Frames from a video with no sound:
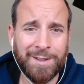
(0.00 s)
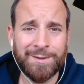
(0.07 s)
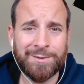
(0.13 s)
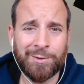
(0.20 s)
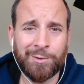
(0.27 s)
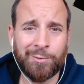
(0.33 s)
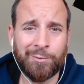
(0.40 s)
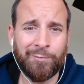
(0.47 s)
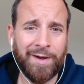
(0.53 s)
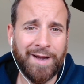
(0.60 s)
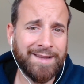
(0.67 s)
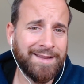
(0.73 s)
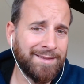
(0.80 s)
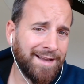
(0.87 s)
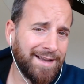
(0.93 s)
So
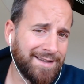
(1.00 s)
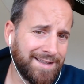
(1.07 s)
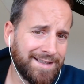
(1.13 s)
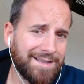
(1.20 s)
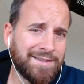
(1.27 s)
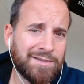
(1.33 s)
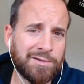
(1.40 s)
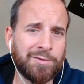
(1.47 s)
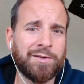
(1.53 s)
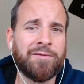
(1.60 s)
I think Stoic